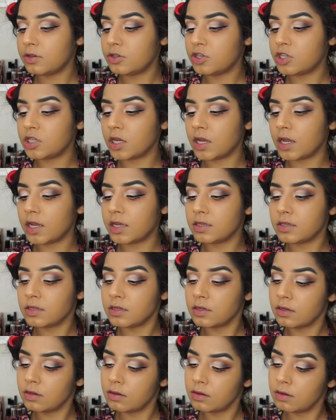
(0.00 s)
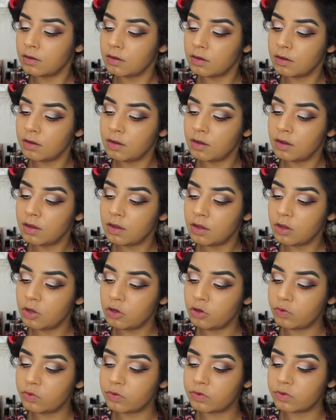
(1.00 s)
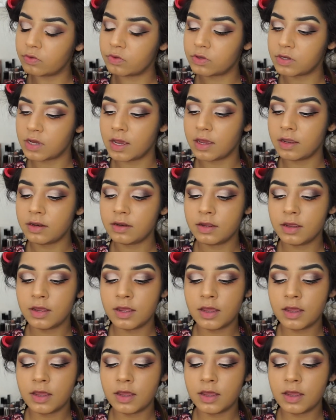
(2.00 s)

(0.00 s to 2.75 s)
shade Neutral Tan.